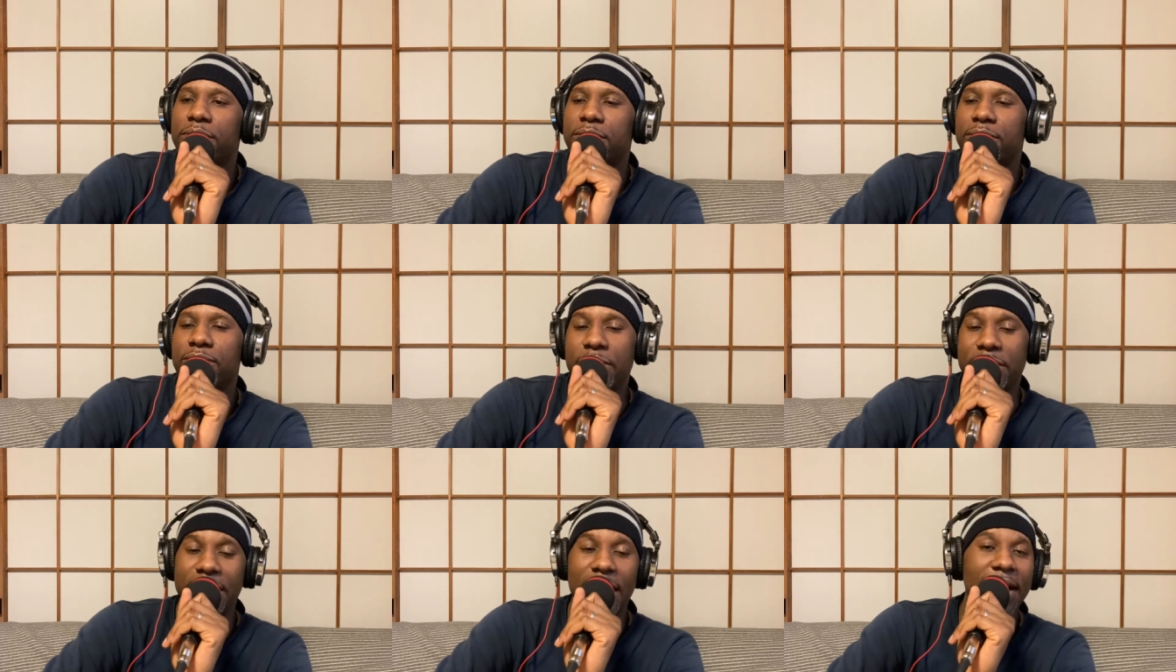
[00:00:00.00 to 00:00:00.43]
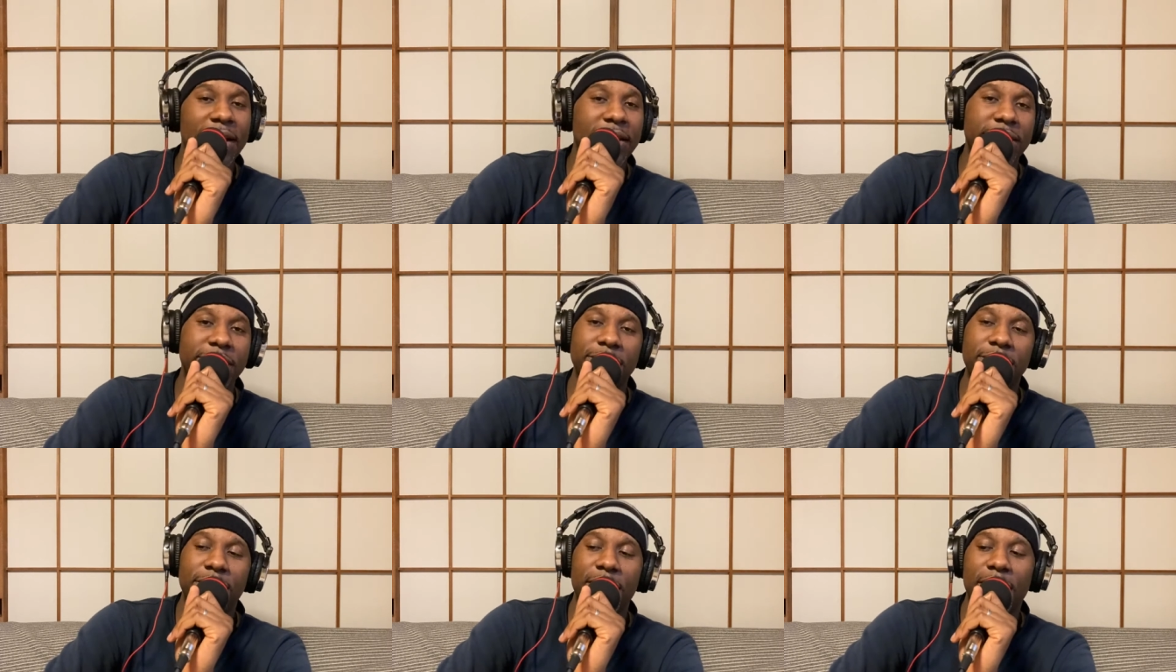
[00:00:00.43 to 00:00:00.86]
which I
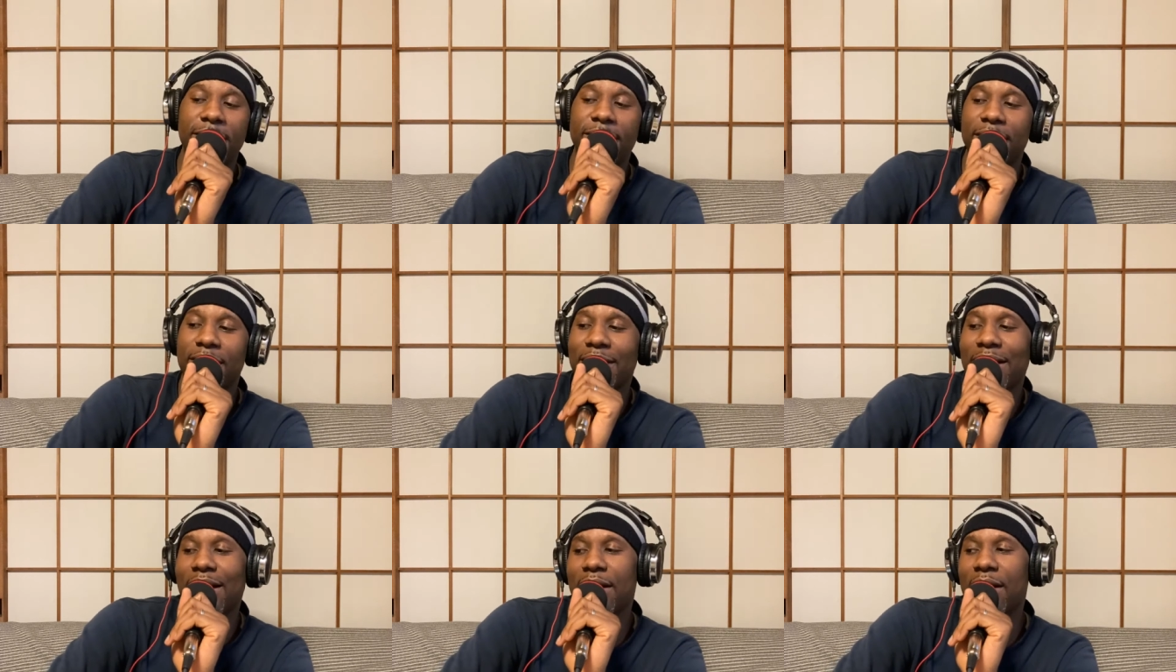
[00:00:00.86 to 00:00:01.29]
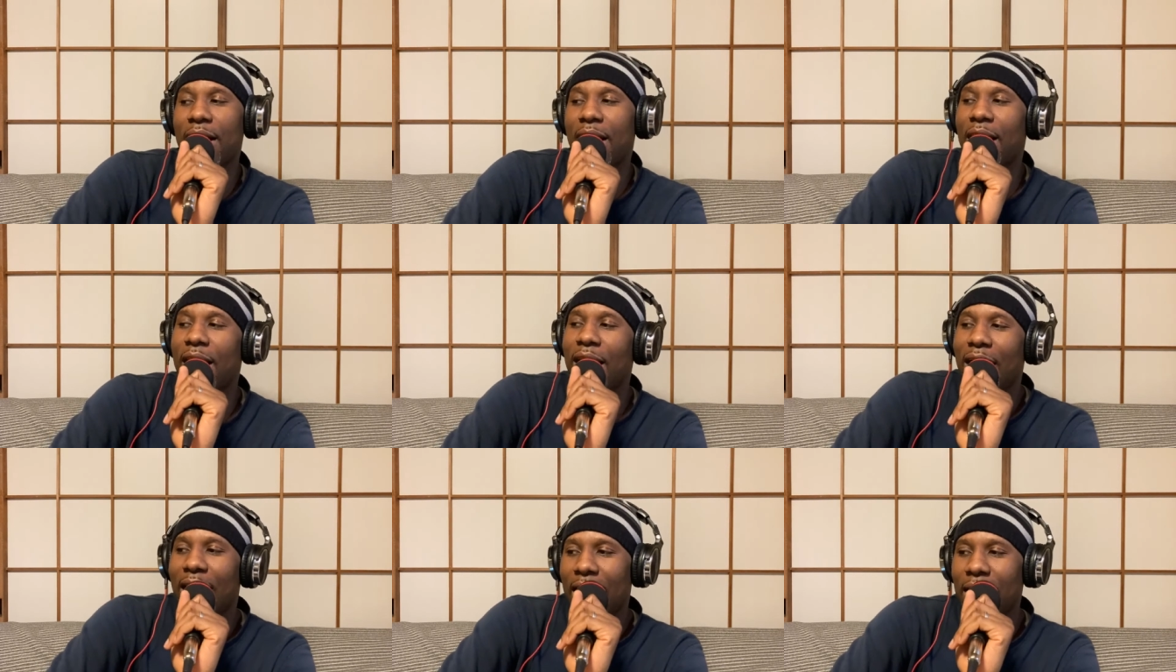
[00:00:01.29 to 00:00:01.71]
still haven't
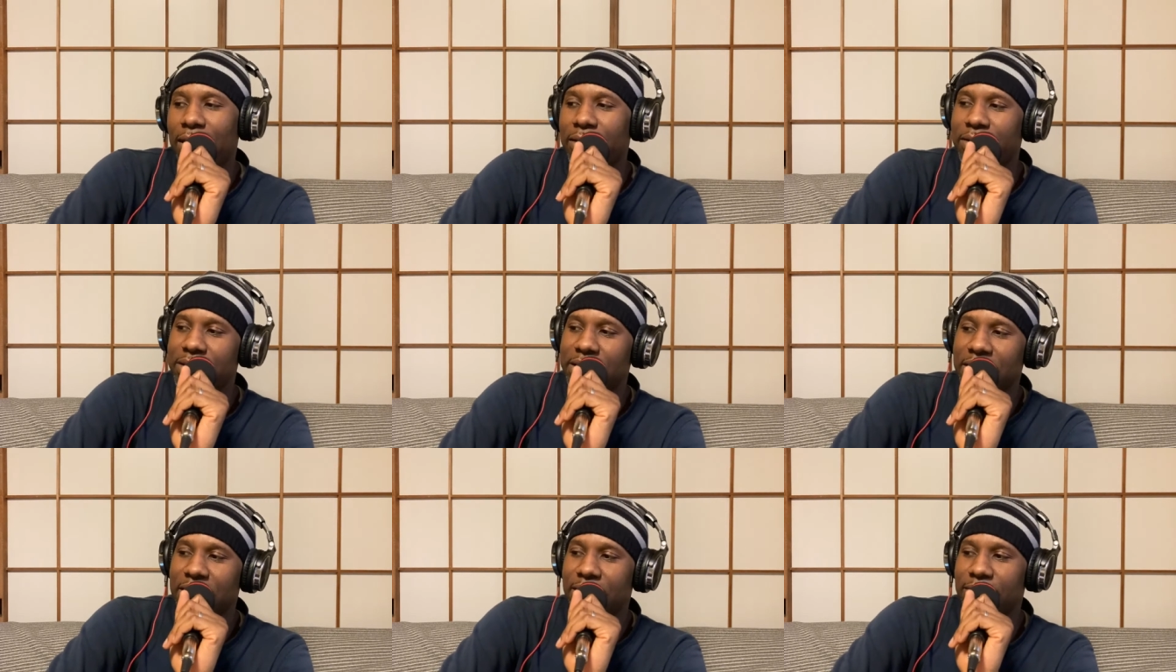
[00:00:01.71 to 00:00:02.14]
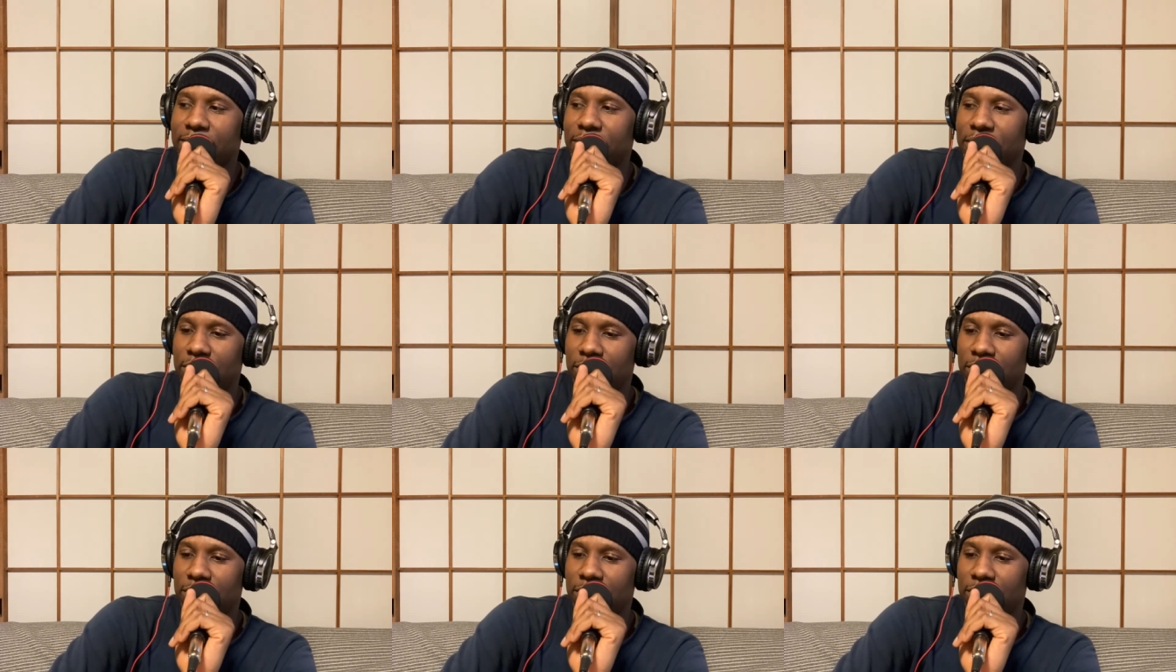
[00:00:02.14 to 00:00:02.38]
got. I was thinking,